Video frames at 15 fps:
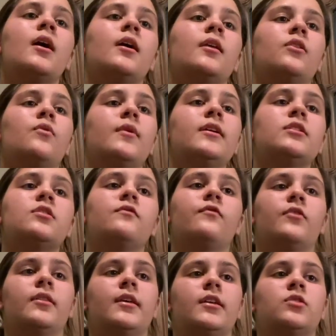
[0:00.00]
The reason
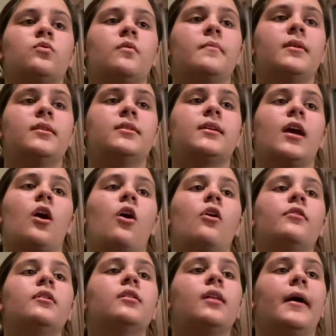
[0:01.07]
for this will be to get
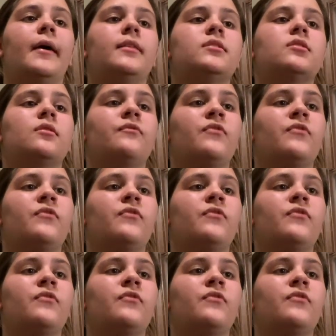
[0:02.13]
all the lines